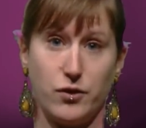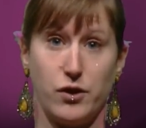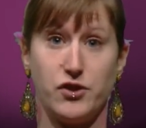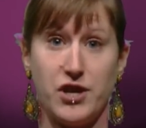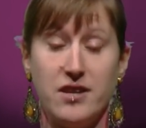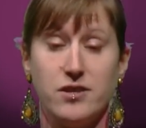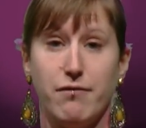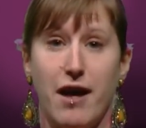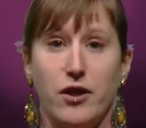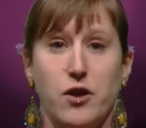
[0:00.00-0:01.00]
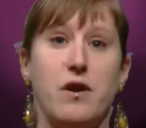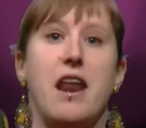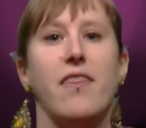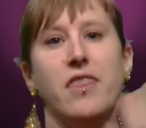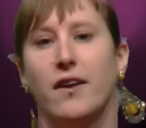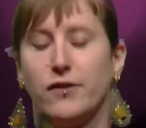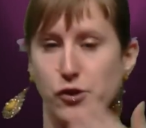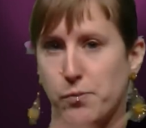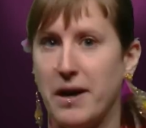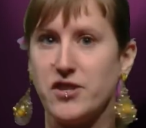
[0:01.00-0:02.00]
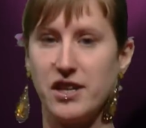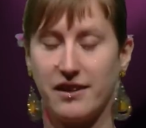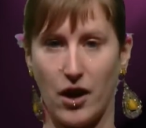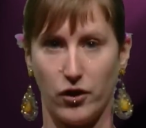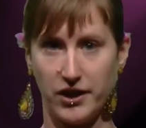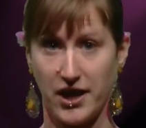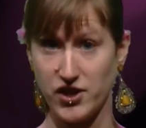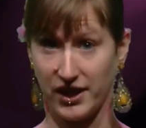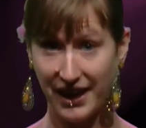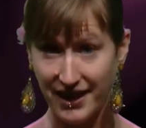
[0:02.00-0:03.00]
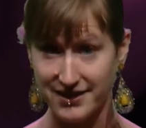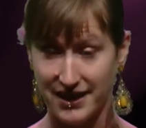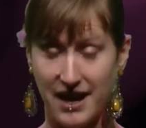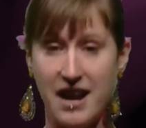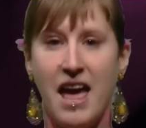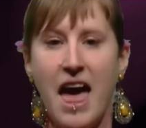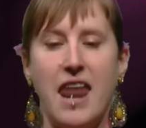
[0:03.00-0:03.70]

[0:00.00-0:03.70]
So you change a value and then the spreadsheet calculation kicks in